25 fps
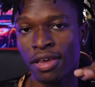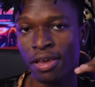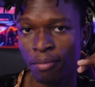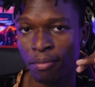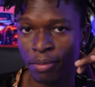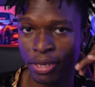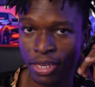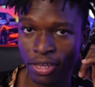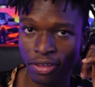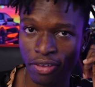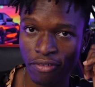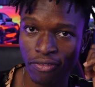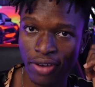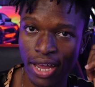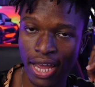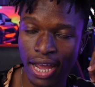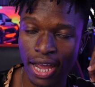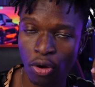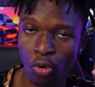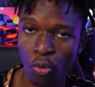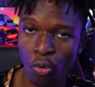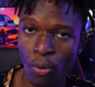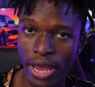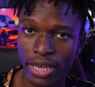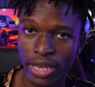Meaning if I
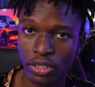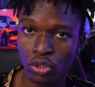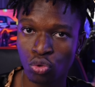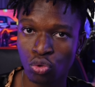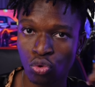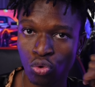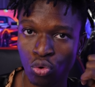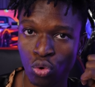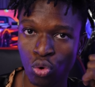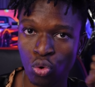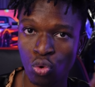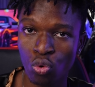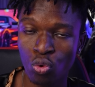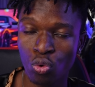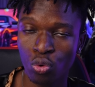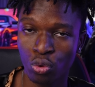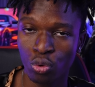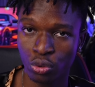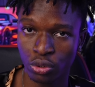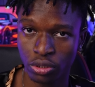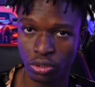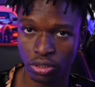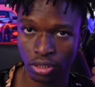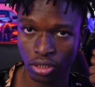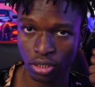were to
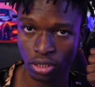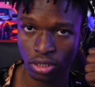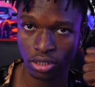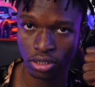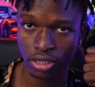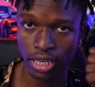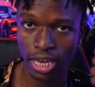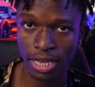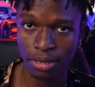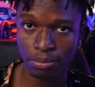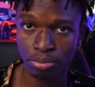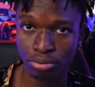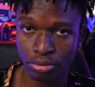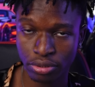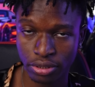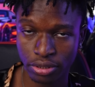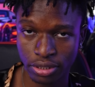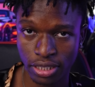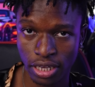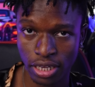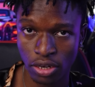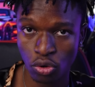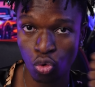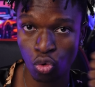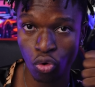lose
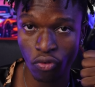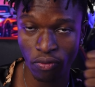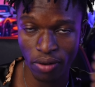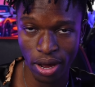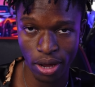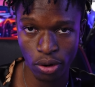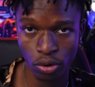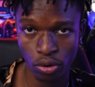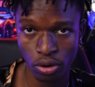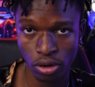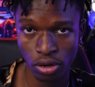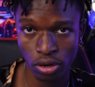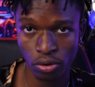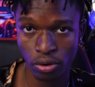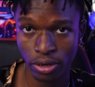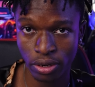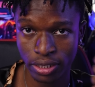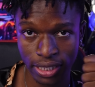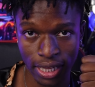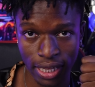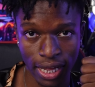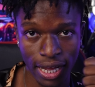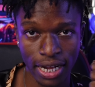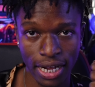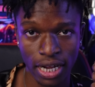10% overall on
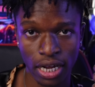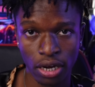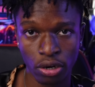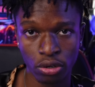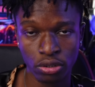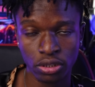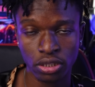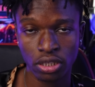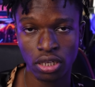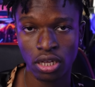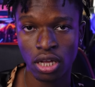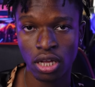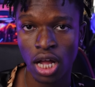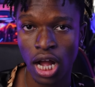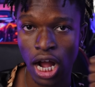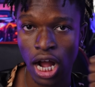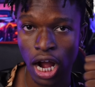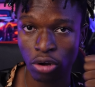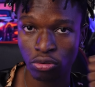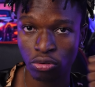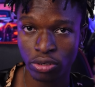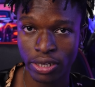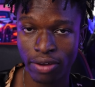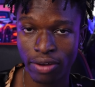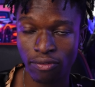that account, I
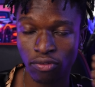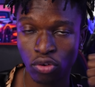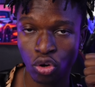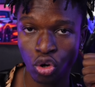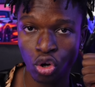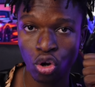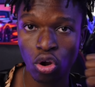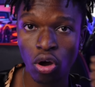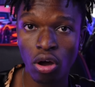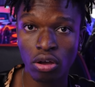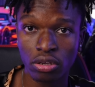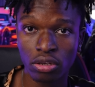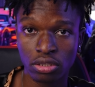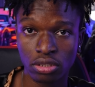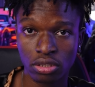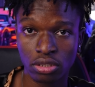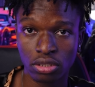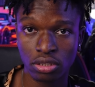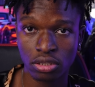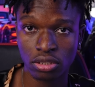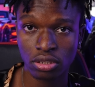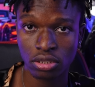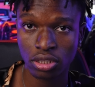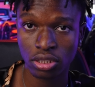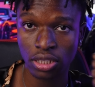would have
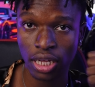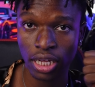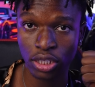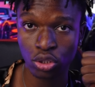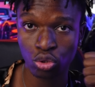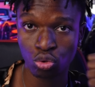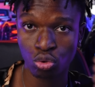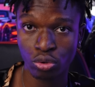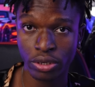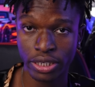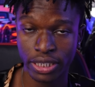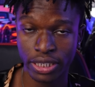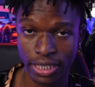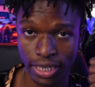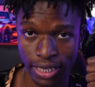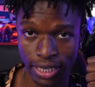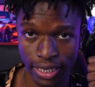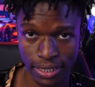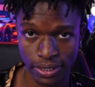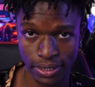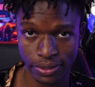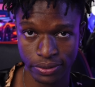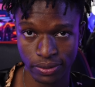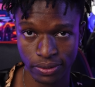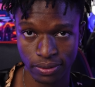lost that trading
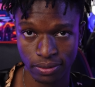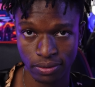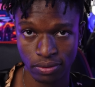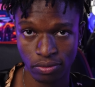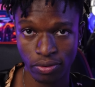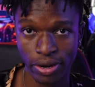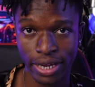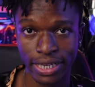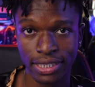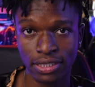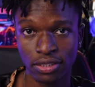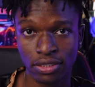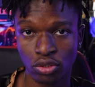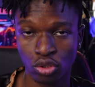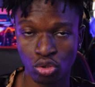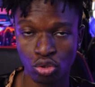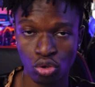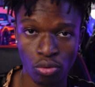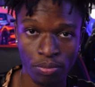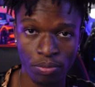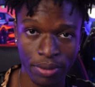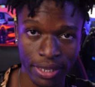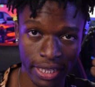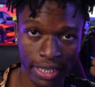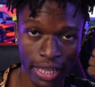account, right? So
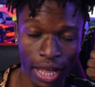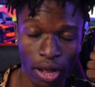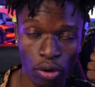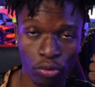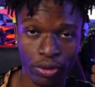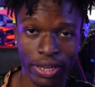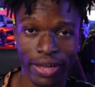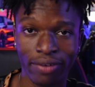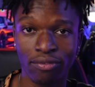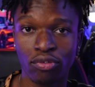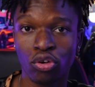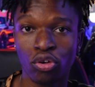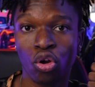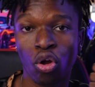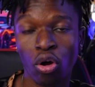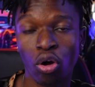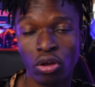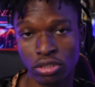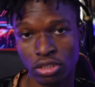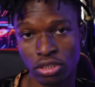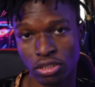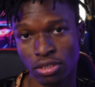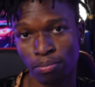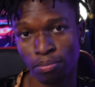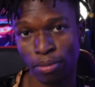meaning I would have
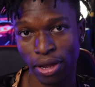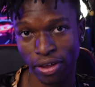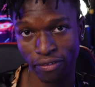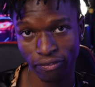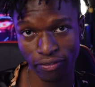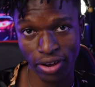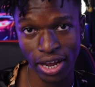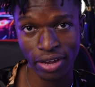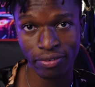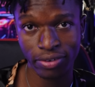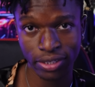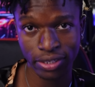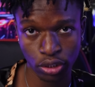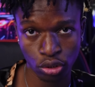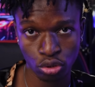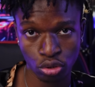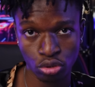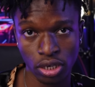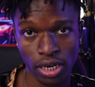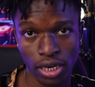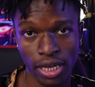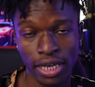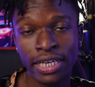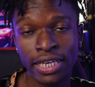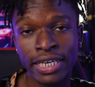lost my
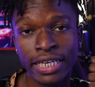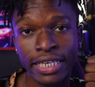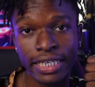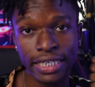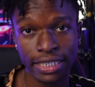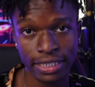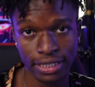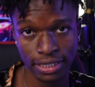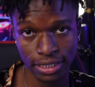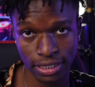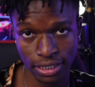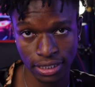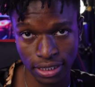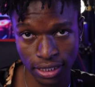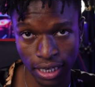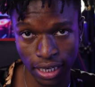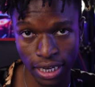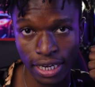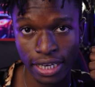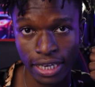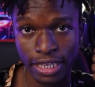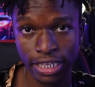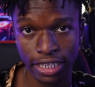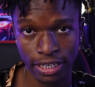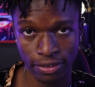$500 initial
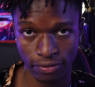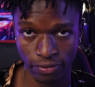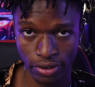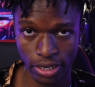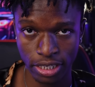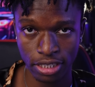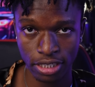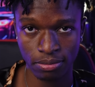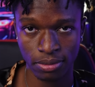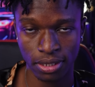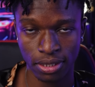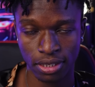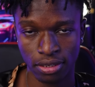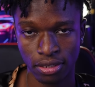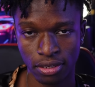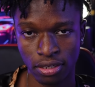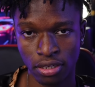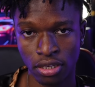investment.